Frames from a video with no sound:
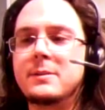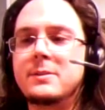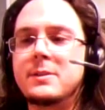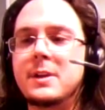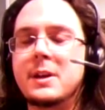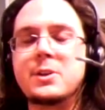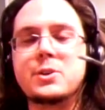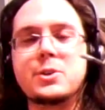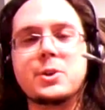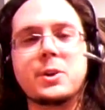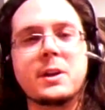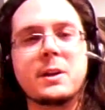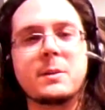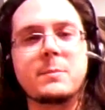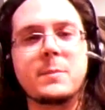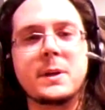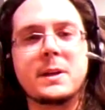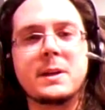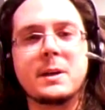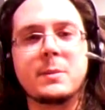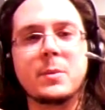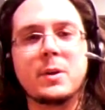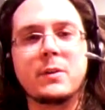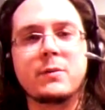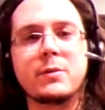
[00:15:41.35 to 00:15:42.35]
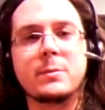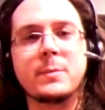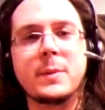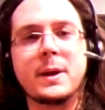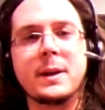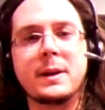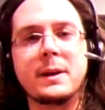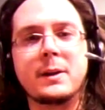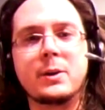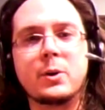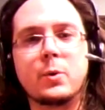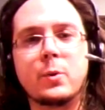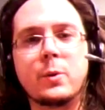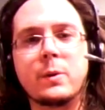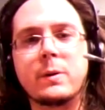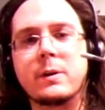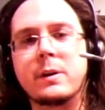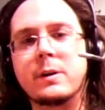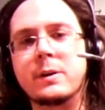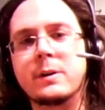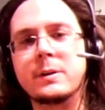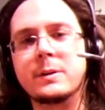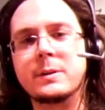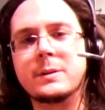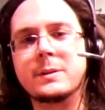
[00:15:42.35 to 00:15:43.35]
danger can be coming from any
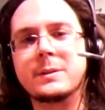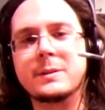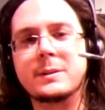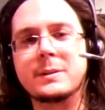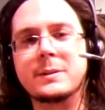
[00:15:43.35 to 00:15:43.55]
quarter.